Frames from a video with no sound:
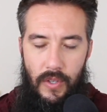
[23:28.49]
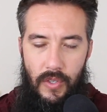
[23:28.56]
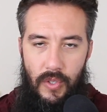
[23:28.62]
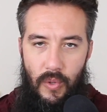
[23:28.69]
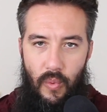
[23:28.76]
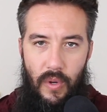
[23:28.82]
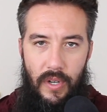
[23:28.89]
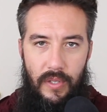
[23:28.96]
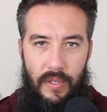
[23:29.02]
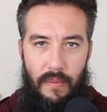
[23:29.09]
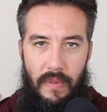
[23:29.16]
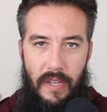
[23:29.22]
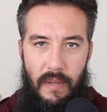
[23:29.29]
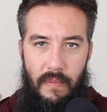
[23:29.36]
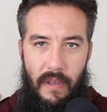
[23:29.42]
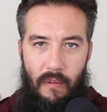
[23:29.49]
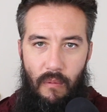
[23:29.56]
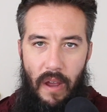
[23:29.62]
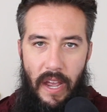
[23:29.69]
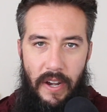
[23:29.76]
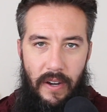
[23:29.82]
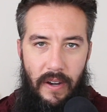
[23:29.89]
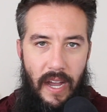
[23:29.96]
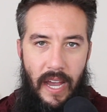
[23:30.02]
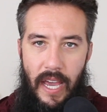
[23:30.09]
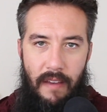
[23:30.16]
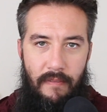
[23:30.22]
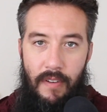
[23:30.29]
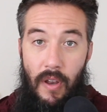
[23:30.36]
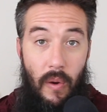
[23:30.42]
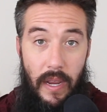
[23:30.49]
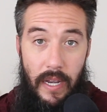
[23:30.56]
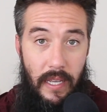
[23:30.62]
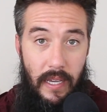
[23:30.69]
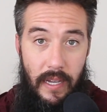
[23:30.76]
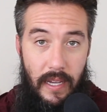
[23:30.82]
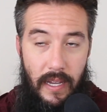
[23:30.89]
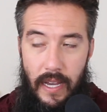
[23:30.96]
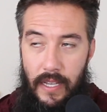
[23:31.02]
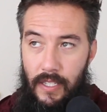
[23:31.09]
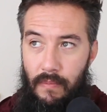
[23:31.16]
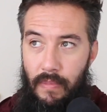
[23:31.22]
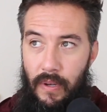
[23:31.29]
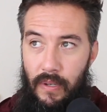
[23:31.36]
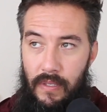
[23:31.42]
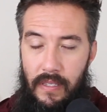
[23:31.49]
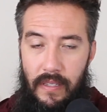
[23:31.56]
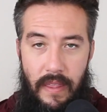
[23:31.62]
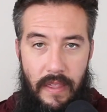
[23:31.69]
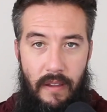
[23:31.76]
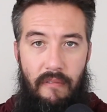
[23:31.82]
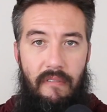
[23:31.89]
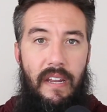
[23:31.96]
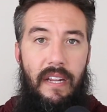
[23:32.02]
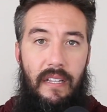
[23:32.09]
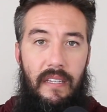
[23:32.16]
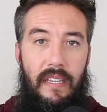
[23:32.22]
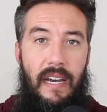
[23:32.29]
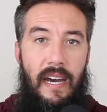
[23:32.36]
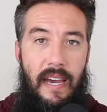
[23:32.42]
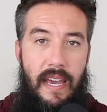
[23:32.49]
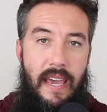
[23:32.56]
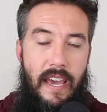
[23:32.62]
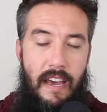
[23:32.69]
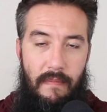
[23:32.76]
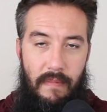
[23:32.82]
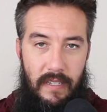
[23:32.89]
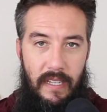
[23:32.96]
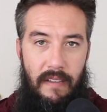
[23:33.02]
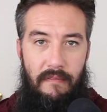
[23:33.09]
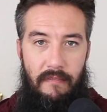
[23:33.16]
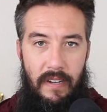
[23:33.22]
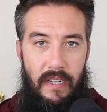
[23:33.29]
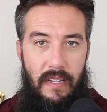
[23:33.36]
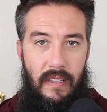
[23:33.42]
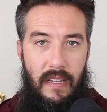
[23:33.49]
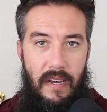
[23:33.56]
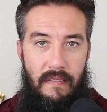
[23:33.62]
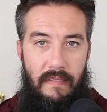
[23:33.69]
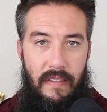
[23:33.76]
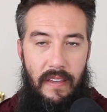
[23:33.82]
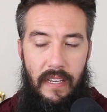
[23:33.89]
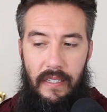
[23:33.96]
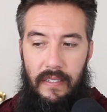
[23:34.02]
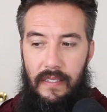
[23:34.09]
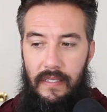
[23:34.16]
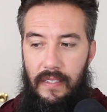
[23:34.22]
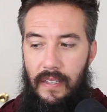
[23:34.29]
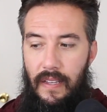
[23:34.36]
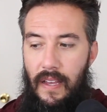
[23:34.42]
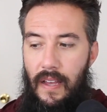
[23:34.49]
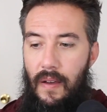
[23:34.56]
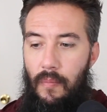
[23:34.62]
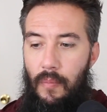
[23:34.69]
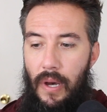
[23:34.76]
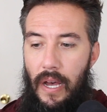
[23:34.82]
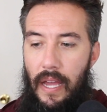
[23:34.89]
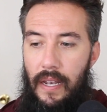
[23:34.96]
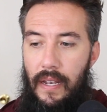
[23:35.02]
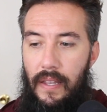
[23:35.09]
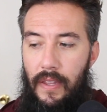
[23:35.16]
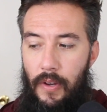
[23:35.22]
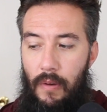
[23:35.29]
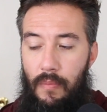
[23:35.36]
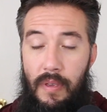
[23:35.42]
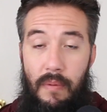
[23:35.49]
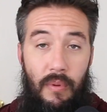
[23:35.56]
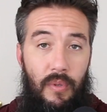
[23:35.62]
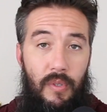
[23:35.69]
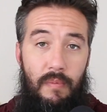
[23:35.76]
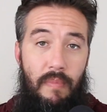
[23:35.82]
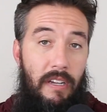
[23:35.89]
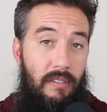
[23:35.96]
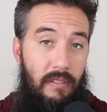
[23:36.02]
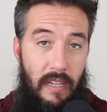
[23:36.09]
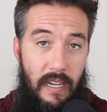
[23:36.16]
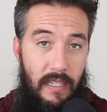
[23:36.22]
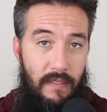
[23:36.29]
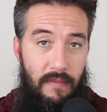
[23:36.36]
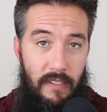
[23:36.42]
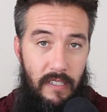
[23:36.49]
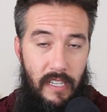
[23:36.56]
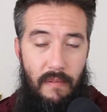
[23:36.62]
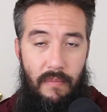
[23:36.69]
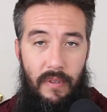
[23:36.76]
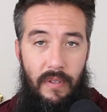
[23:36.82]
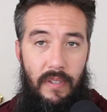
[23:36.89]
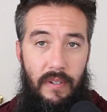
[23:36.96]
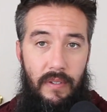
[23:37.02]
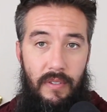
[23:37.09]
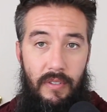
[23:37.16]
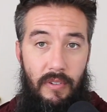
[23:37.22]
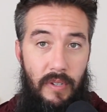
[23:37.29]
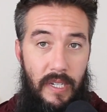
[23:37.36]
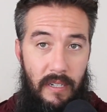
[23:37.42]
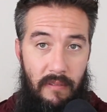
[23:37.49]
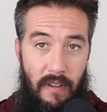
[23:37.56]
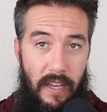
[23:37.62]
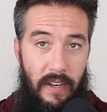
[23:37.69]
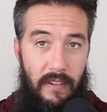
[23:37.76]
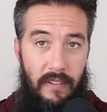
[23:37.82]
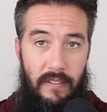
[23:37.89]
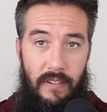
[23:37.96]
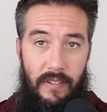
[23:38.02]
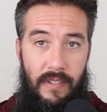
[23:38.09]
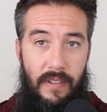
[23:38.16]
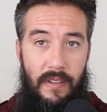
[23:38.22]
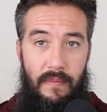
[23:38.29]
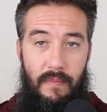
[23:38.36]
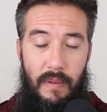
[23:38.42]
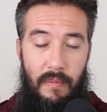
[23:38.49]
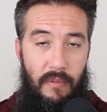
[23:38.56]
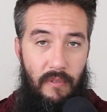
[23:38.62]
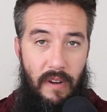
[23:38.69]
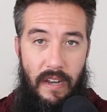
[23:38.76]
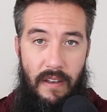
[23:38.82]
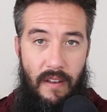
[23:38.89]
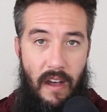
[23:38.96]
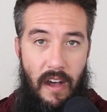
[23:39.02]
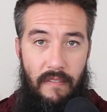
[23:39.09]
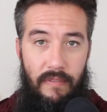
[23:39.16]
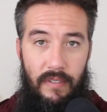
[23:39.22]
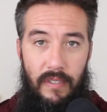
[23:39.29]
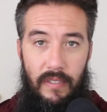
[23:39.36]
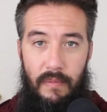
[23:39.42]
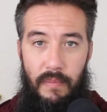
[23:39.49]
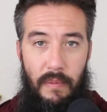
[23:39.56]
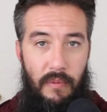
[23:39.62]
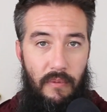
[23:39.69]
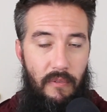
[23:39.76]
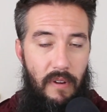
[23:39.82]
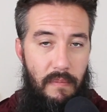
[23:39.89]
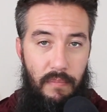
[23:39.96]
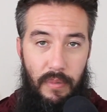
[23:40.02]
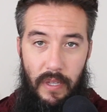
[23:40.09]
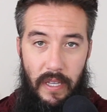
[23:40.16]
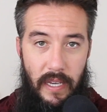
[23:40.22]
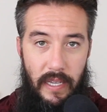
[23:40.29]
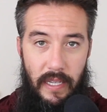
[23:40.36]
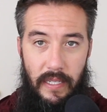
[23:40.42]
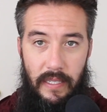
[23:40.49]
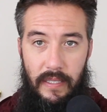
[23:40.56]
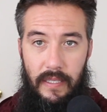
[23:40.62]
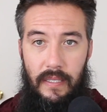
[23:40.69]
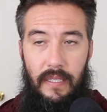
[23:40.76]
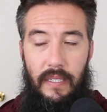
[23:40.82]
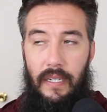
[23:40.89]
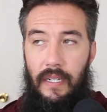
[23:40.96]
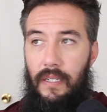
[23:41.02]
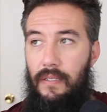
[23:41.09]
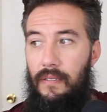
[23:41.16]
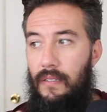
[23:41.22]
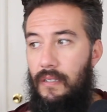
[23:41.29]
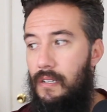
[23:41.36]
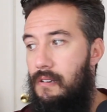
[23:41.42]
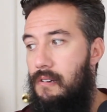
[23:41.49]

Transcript: So what does it mean to be a writer? I have no idea. I suppose theoretically I am, because I've written a lot of things. But there are people who specialize. For example, there's screenwriters, there's people who write novels, people who write plays, you know.